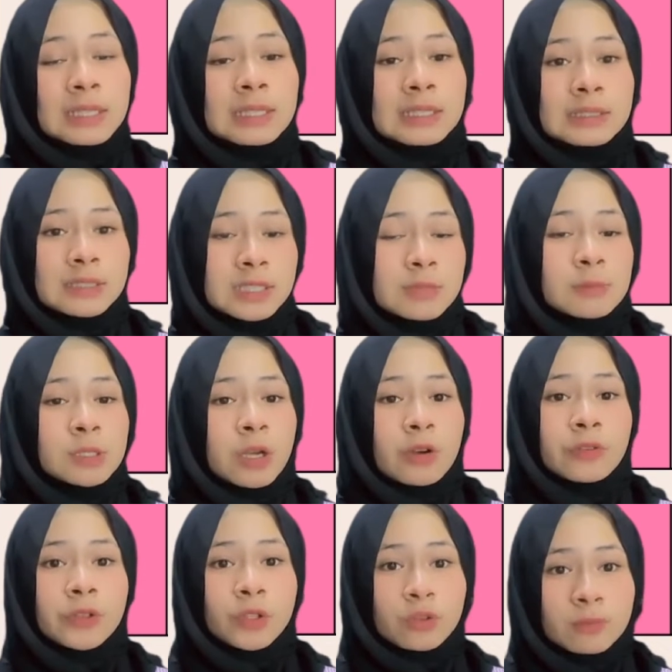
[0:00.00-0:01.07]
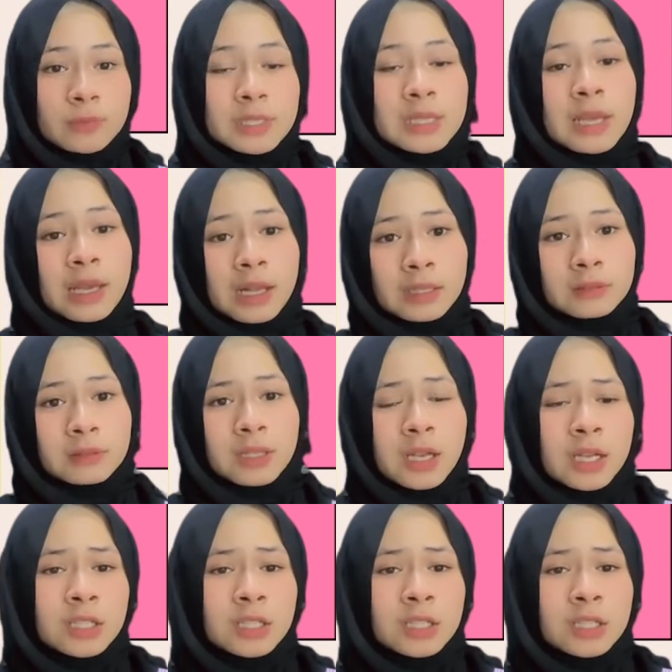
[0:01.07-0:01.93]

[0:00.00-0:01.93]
in terms of human health.